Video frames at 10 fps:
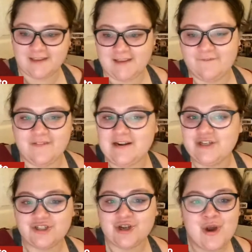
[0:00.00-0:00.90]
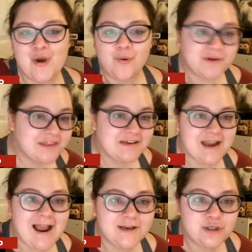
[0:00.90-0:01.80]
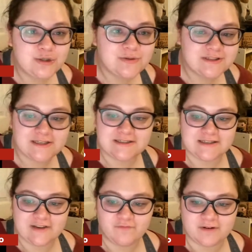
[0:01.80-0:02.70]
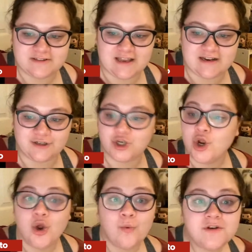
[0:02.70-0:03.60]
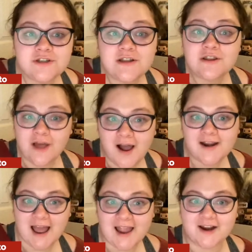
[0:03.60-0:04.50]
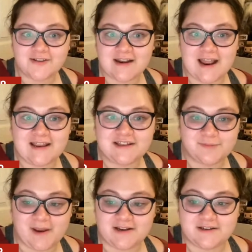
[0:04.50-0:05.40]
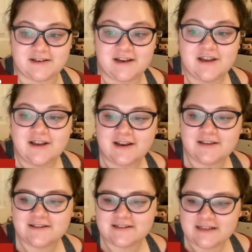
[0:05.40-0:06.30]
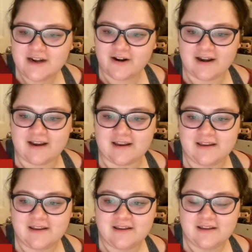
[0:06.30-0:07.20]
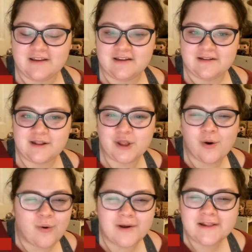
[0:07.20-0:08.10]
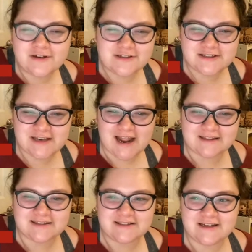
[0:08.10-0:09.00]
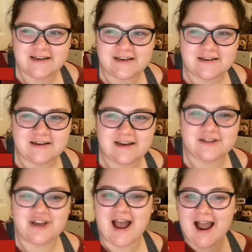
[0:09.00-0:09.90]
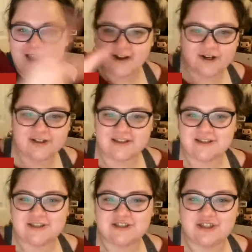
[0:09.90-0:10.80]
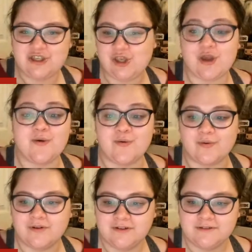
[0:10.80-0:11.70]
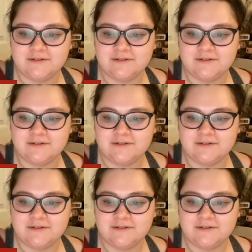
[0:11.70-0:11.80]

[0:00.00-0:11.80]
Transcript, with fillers: He finished with a 926 save percentage, which is a lot higher than I expected, considering that the Oilers stats didn't entirely skew